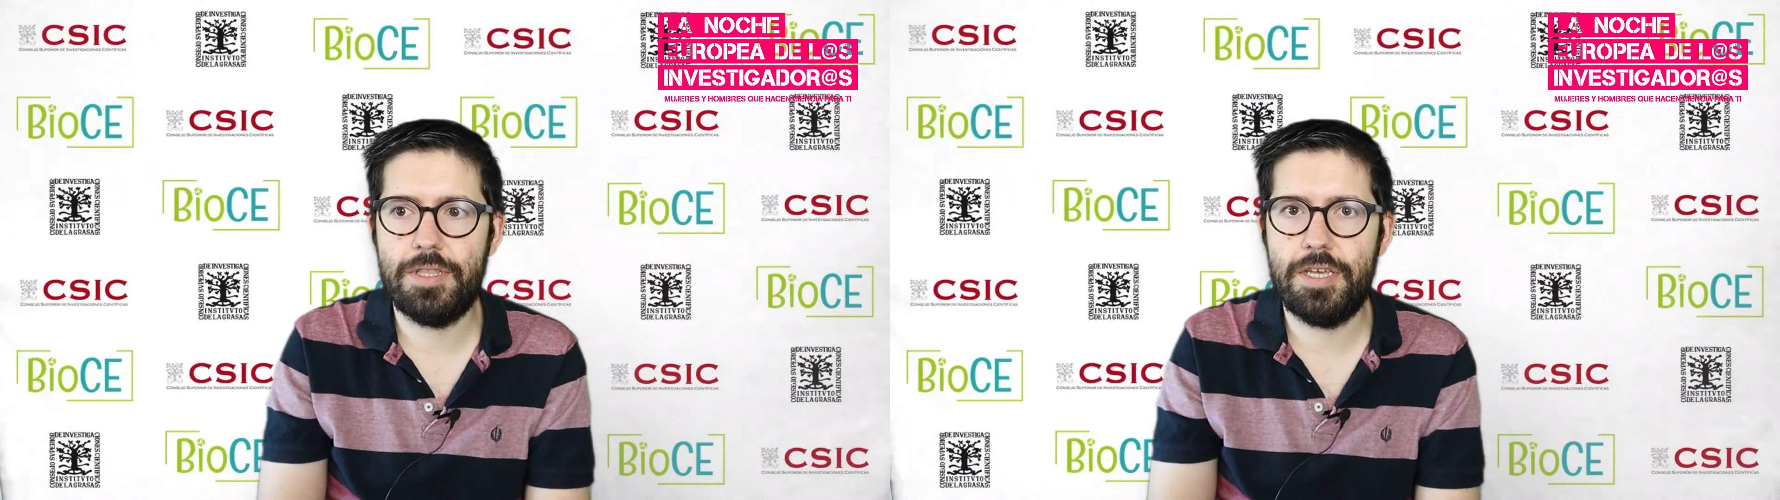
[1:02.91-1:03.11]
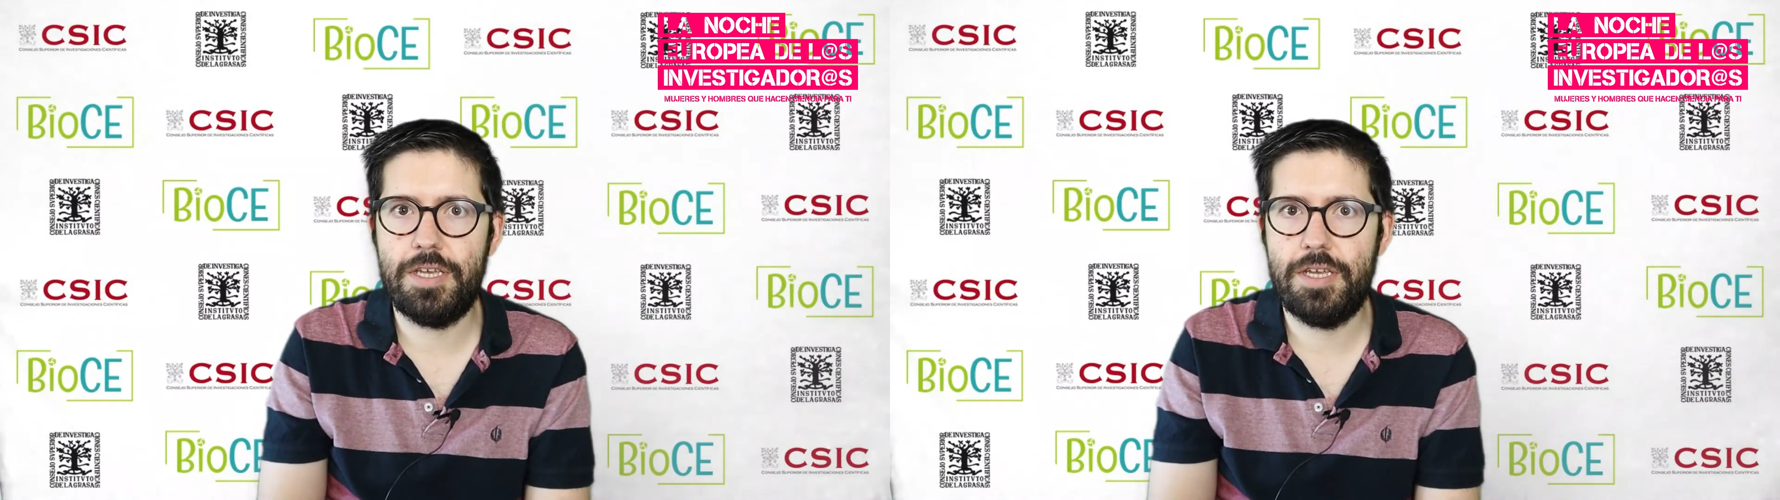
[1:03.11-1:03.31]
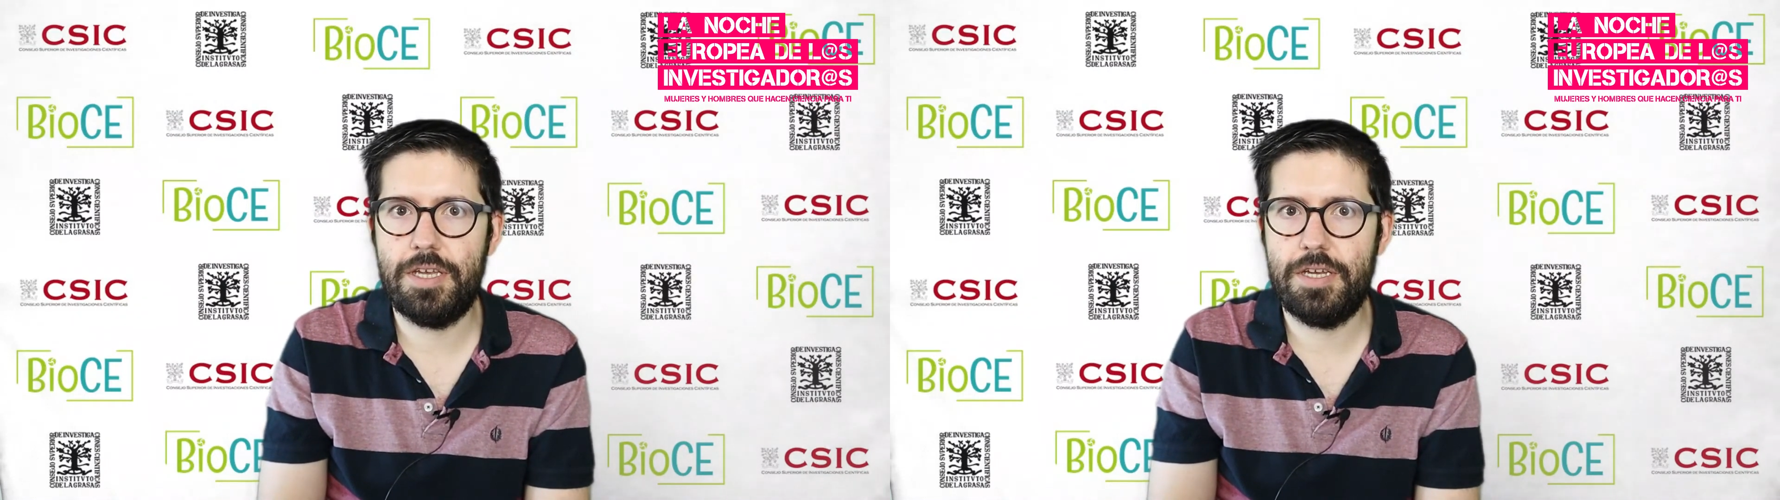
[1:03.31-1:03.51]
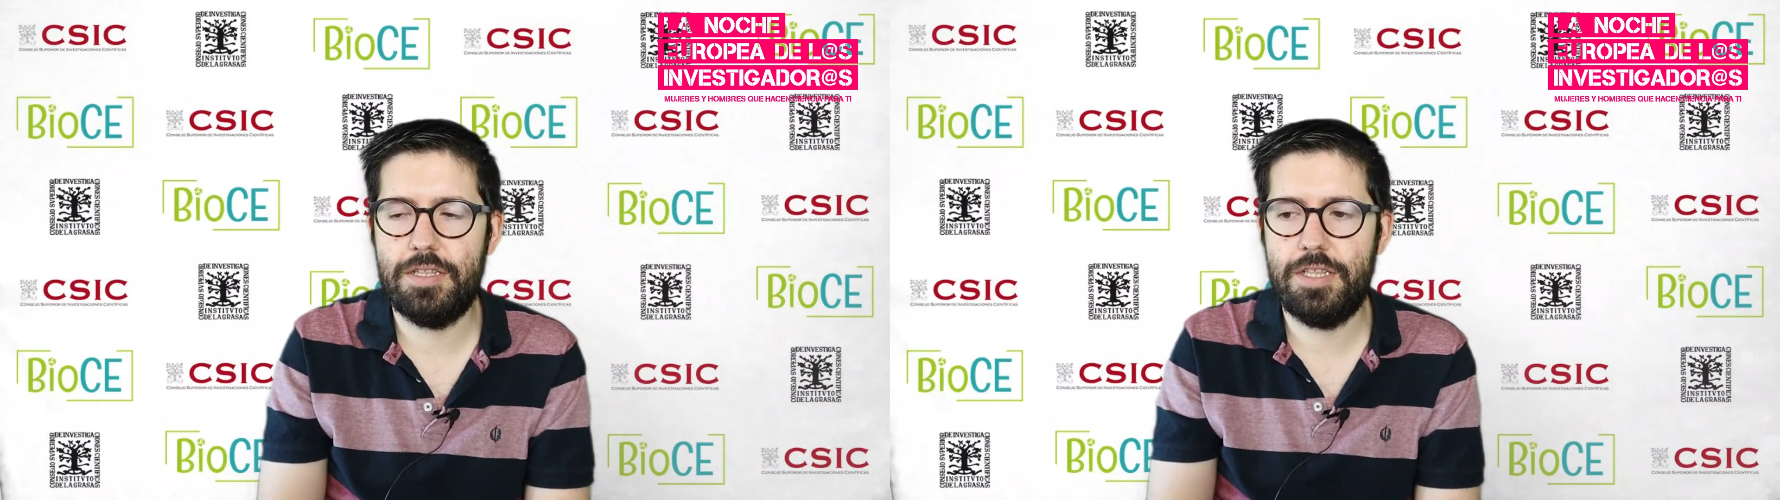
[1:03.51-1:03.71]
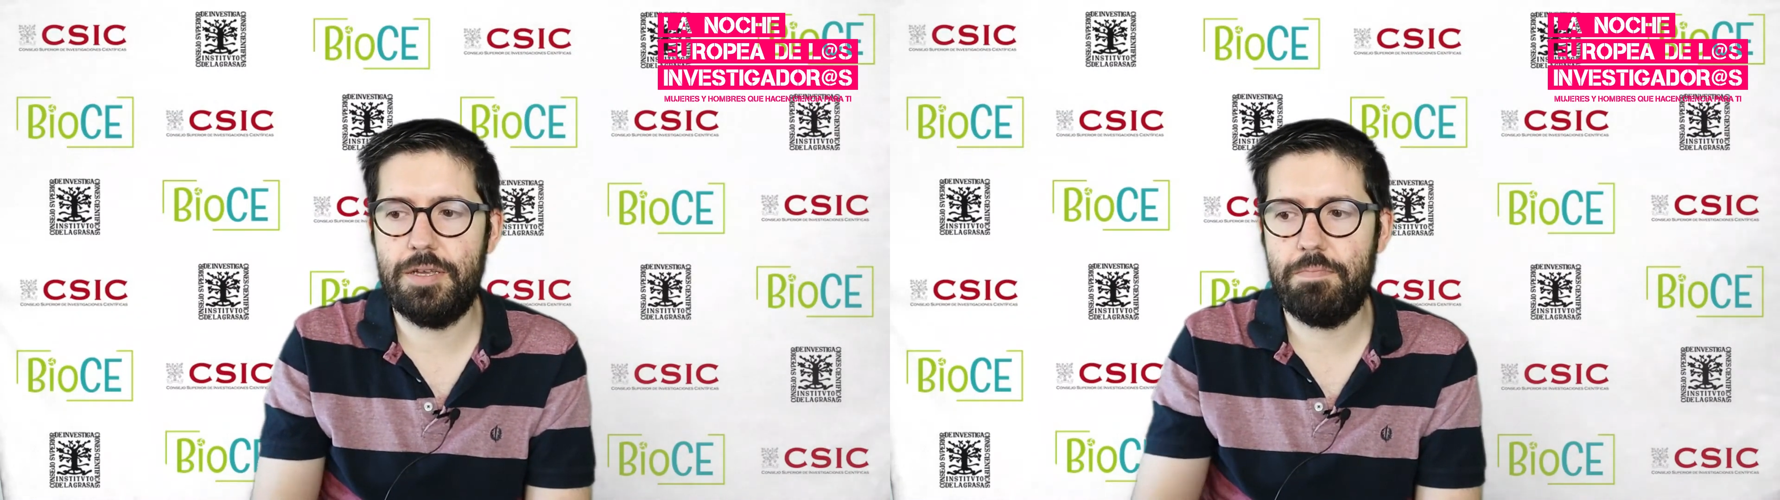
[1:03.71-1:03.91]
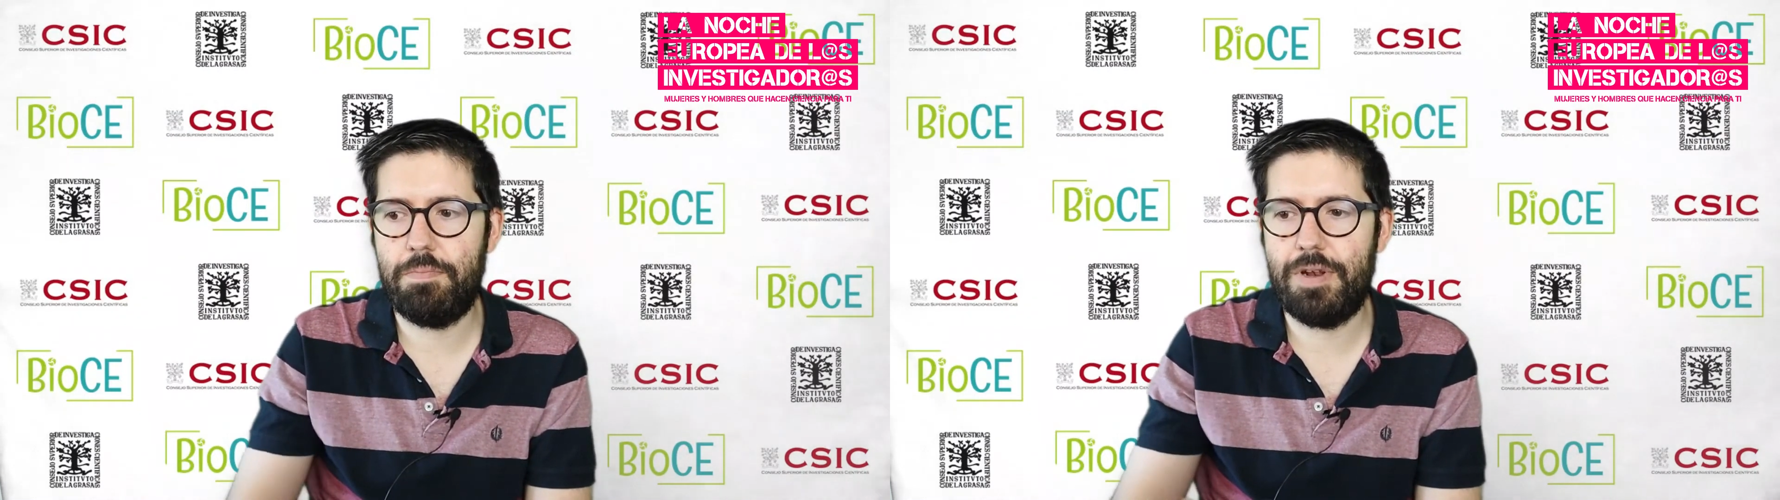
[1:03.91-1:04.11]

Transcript: the, the